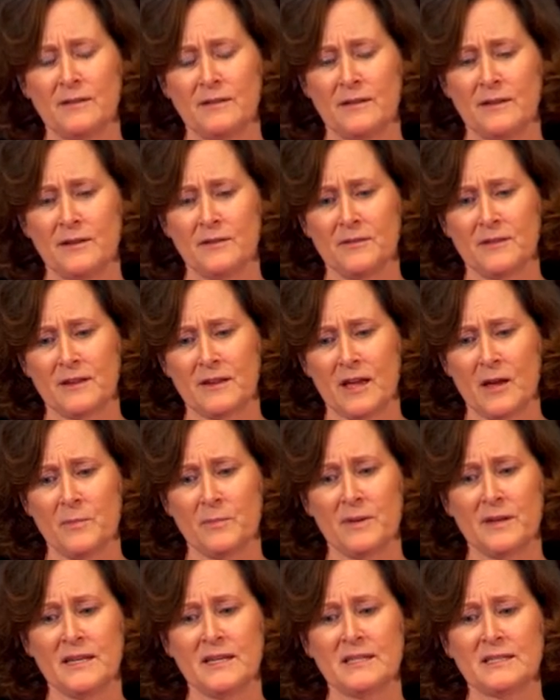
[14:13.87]
the
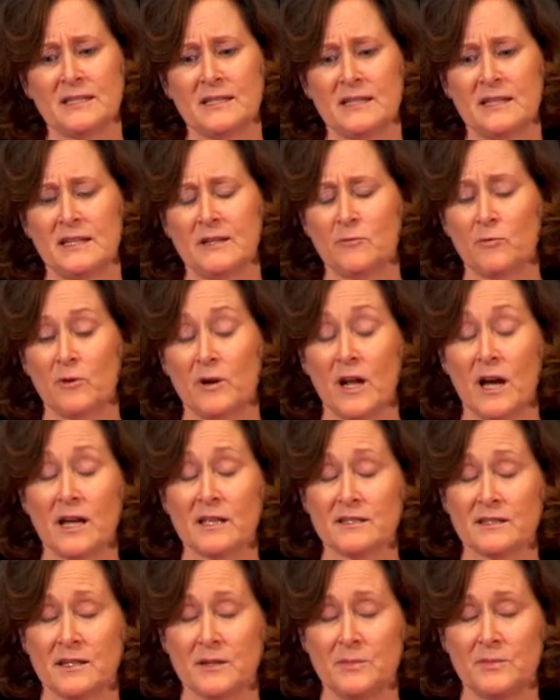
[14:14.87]
companies that were
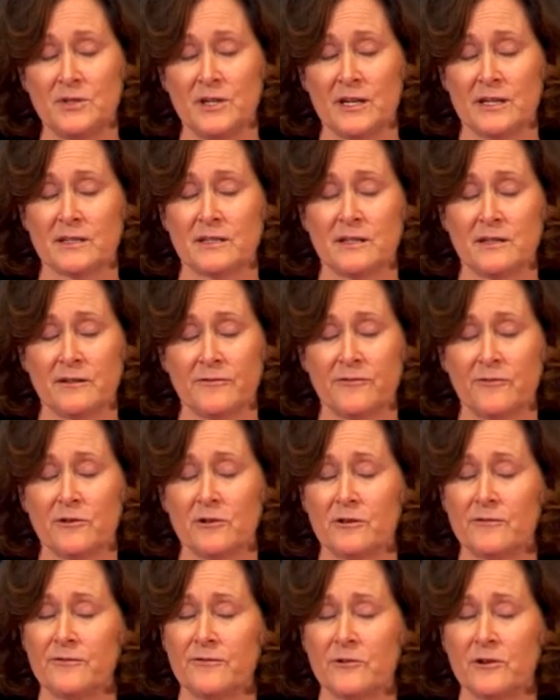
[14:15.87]
not subject to the
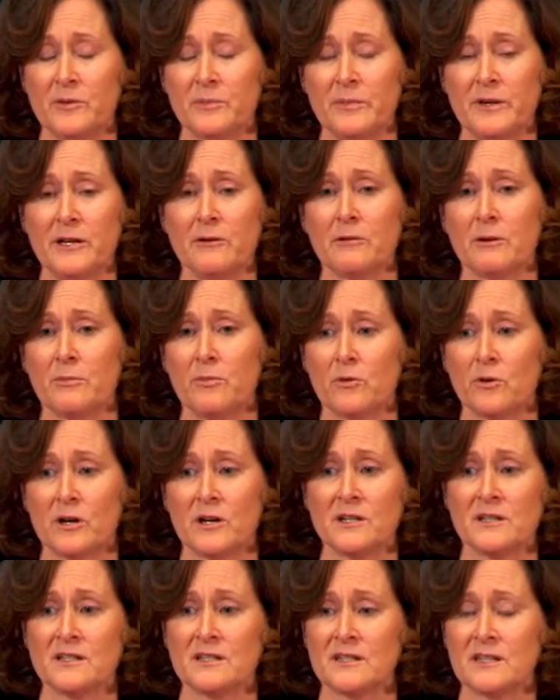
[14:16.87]
404B
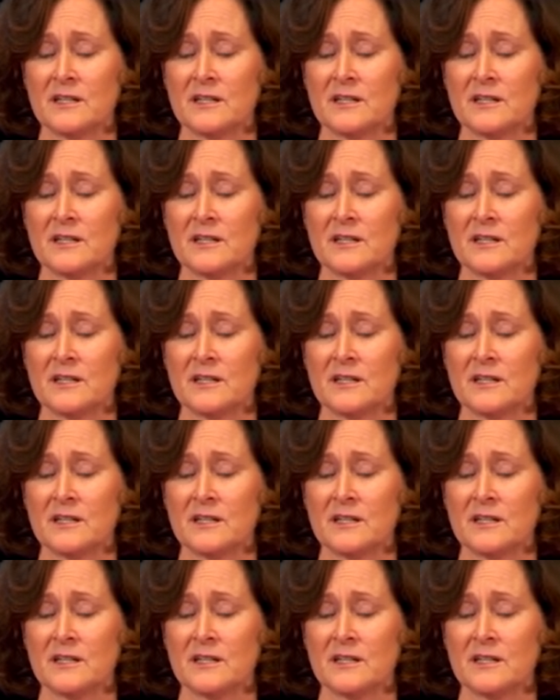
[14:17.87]
reports